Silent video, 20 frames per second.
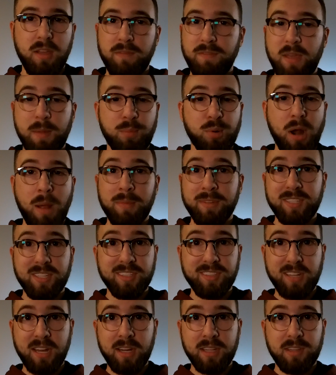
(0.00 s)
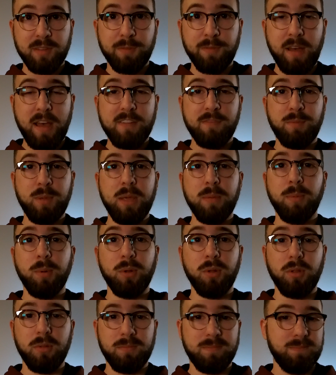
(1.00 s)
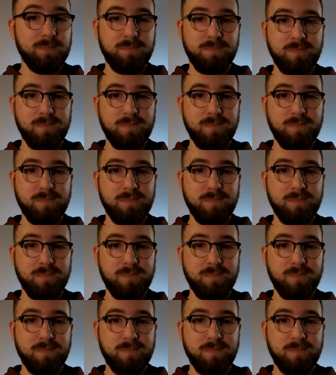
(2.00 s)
they promised to send it to five people